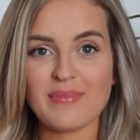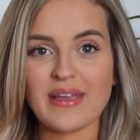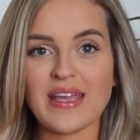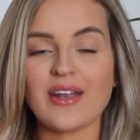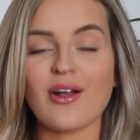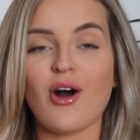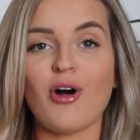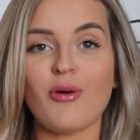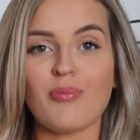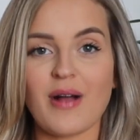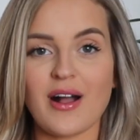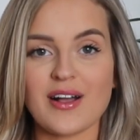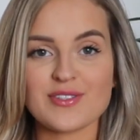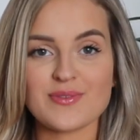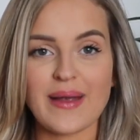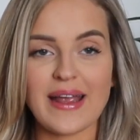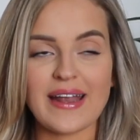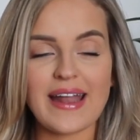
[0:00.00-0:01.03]
in all
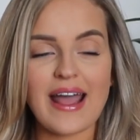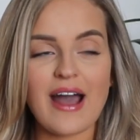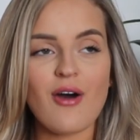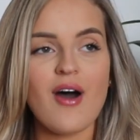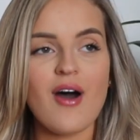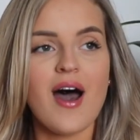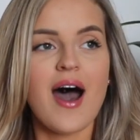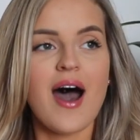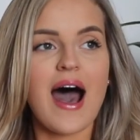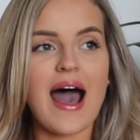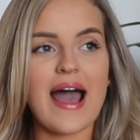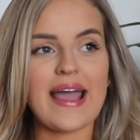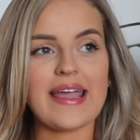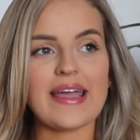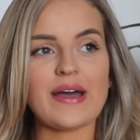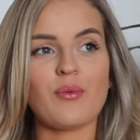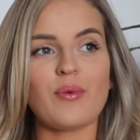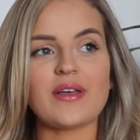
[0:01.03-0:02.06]
bras right now.
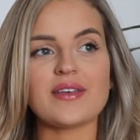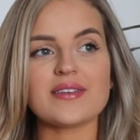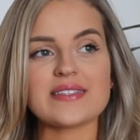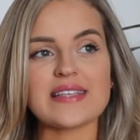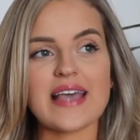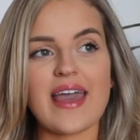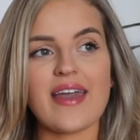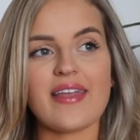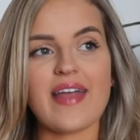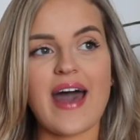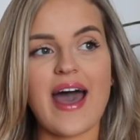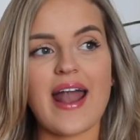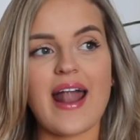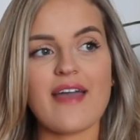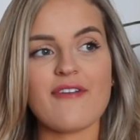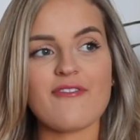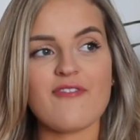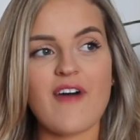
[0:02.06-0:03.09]
I will say
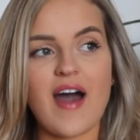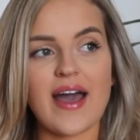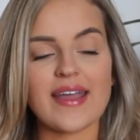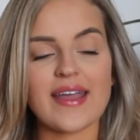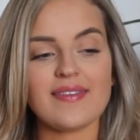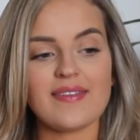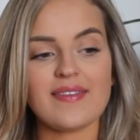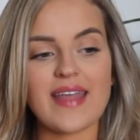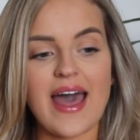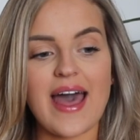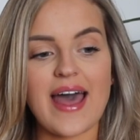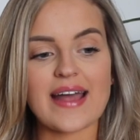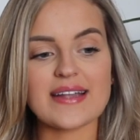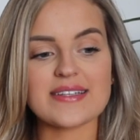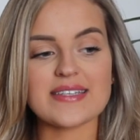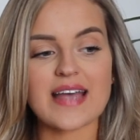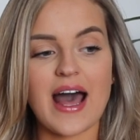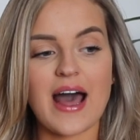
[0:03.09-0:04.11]
that I find
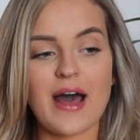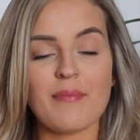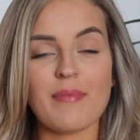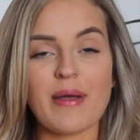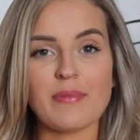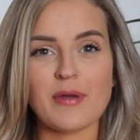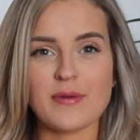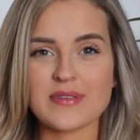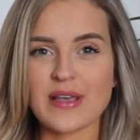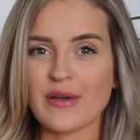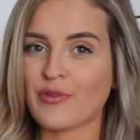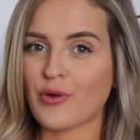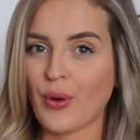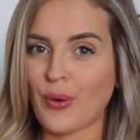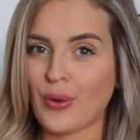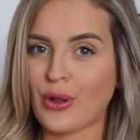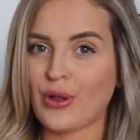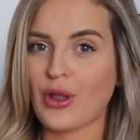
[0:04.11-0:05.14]
that my boobs have
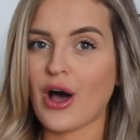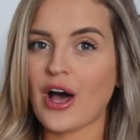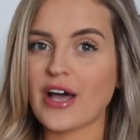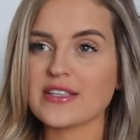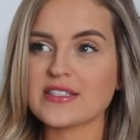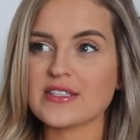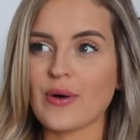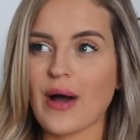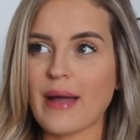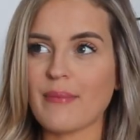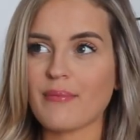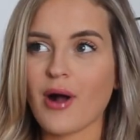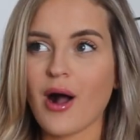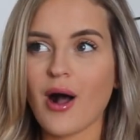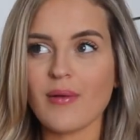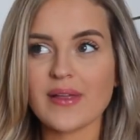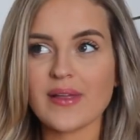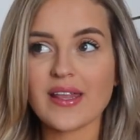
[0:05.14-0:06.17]
grown a lot. So I'm
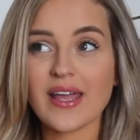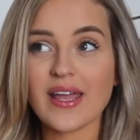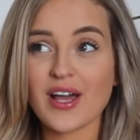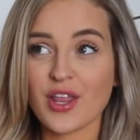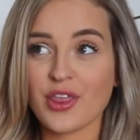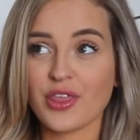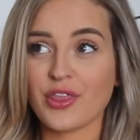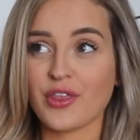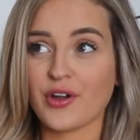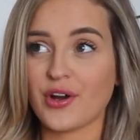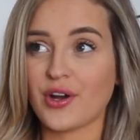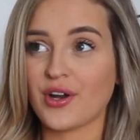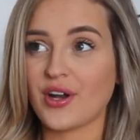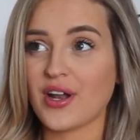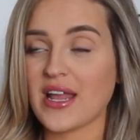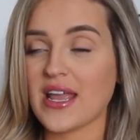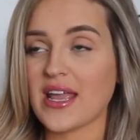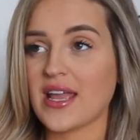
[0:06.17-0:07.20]
probably like a
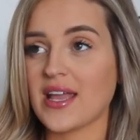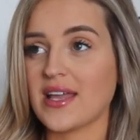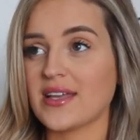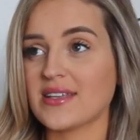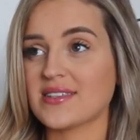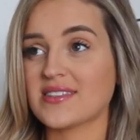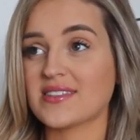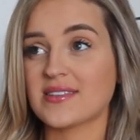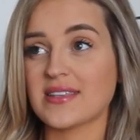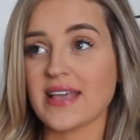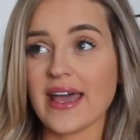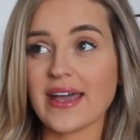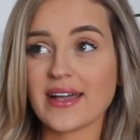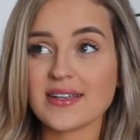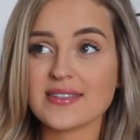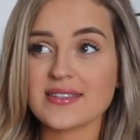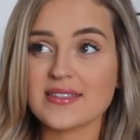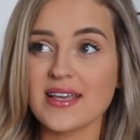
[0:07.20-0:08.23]

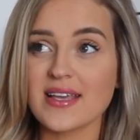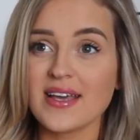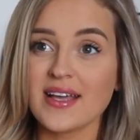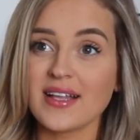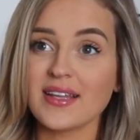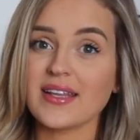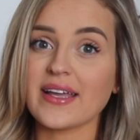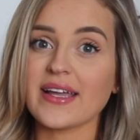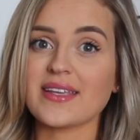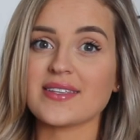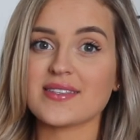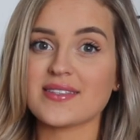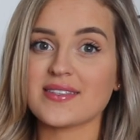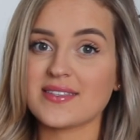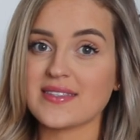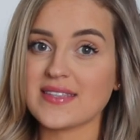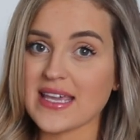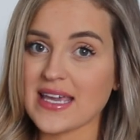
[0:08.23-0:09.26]
36 like
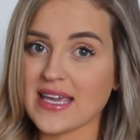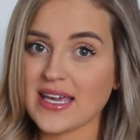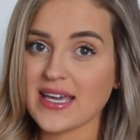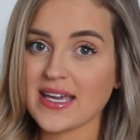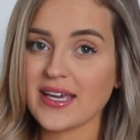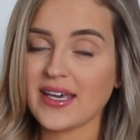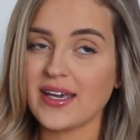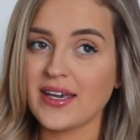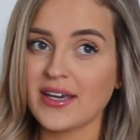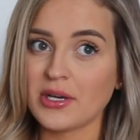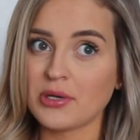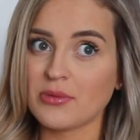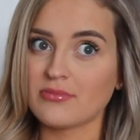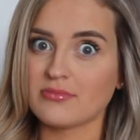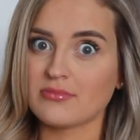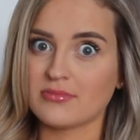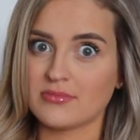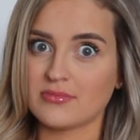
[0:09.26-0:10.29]
C,
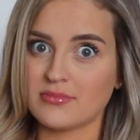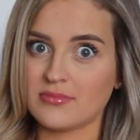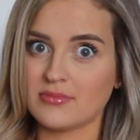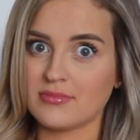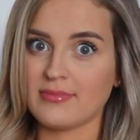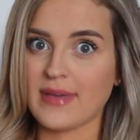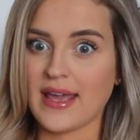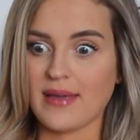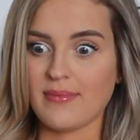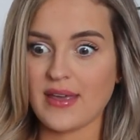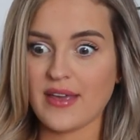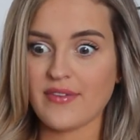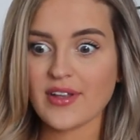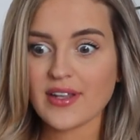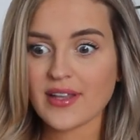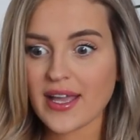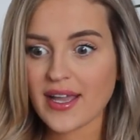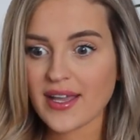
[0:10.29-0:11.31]
maybe
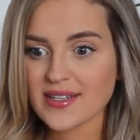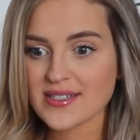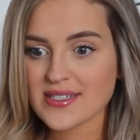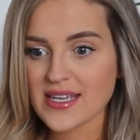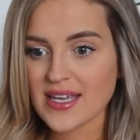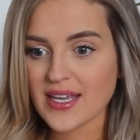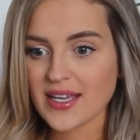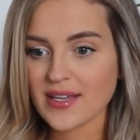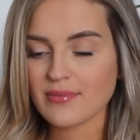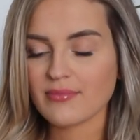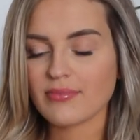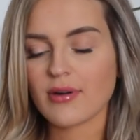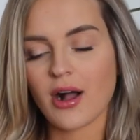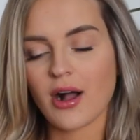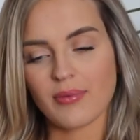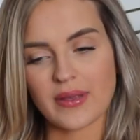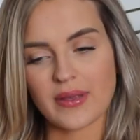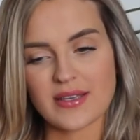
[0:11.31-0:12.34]
even like a D,
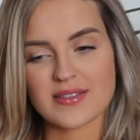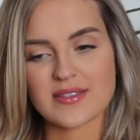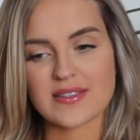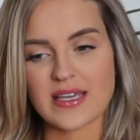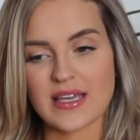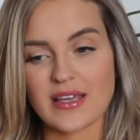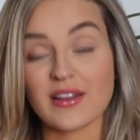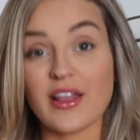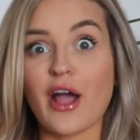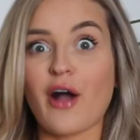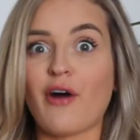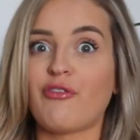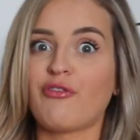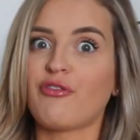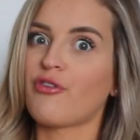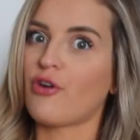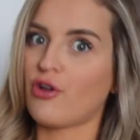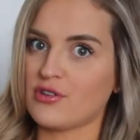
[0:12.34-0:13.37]
probably a C, like a
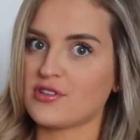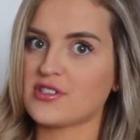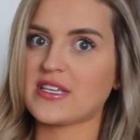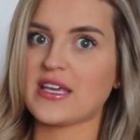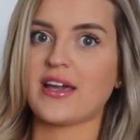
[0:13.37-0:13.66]
full C